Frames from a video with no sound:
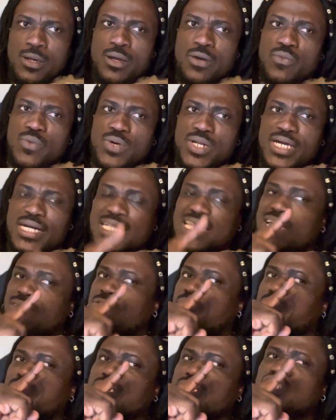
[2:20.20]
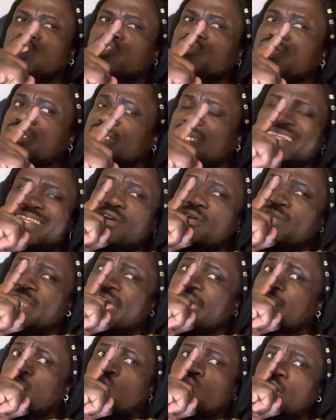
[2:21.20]
when they claim to be streets and
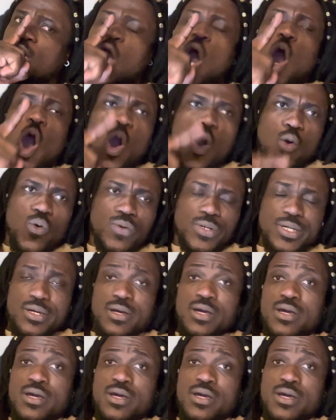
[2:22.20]
they know the code.